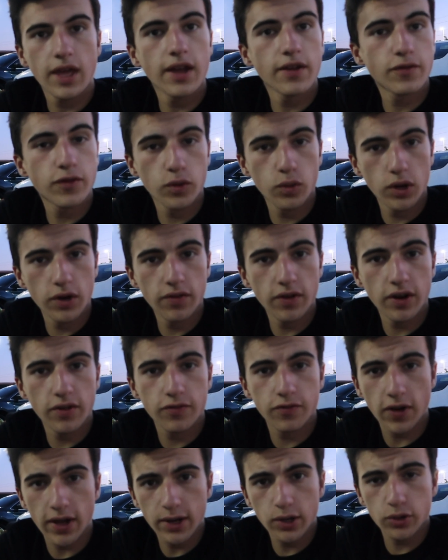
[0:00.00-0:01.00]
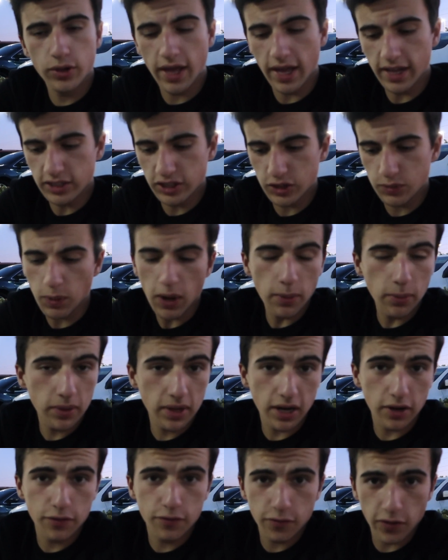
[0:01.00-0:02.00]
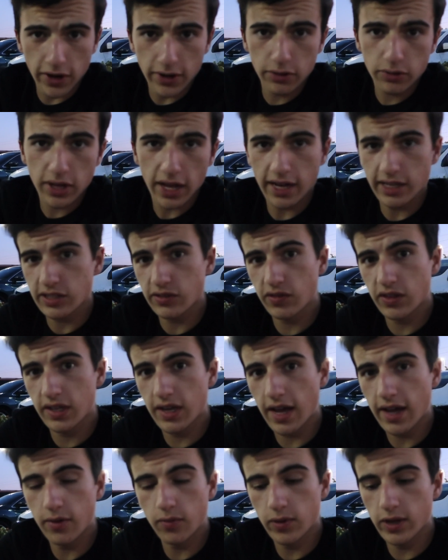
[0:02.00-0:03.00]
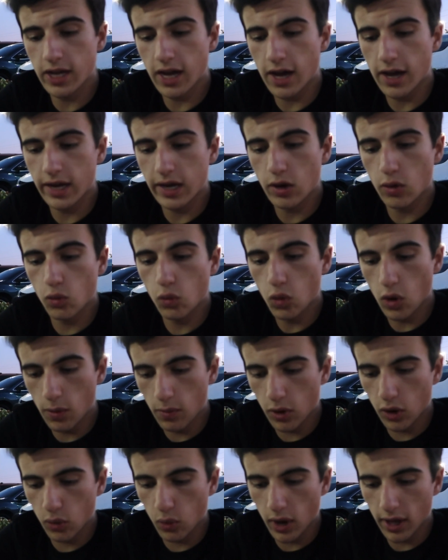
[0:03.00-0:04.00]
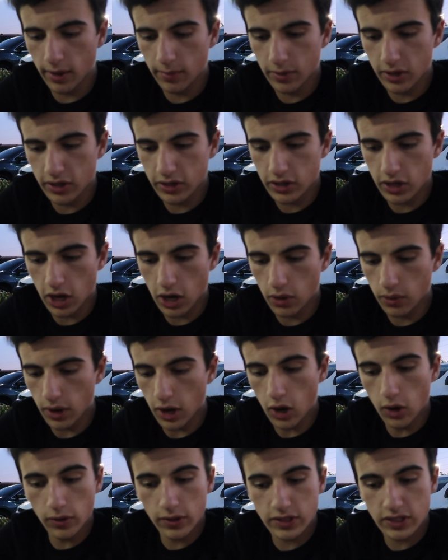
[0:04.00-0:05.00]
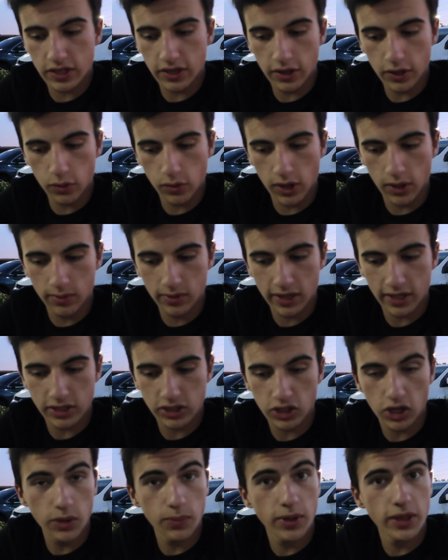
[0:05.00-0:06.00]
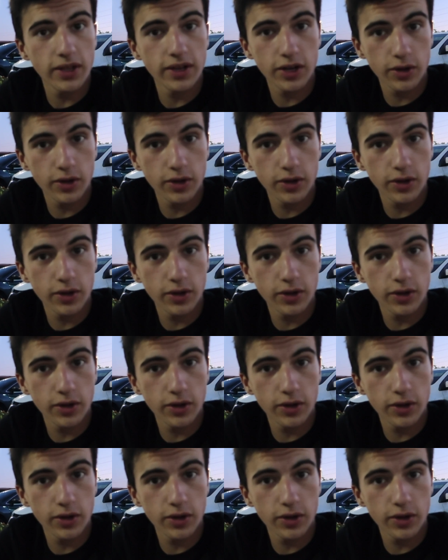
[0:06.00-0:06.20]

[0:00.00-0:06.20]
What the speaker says: And for one of our final catches, probably our final catch of the night, we got one more Wailmer to go. Oh, there's another Wailmer that showed up on the